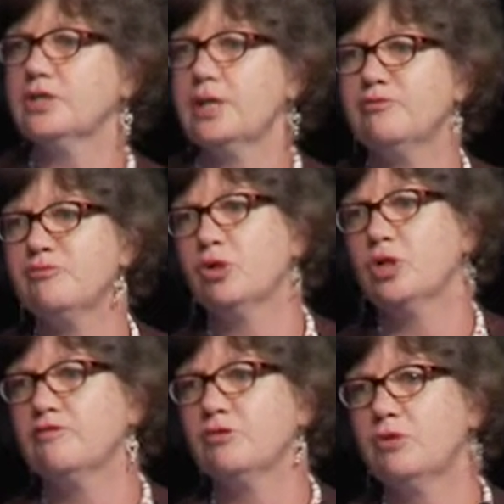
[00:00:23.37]
who come from
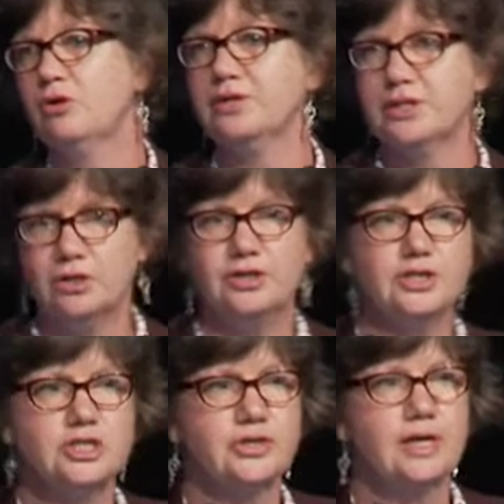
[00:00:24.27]
all over the world,
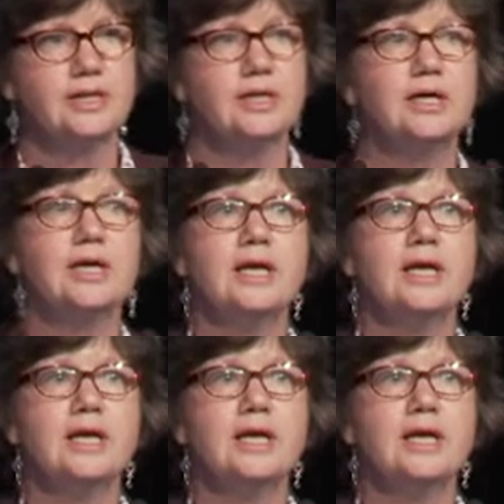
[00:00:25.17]
including Australia,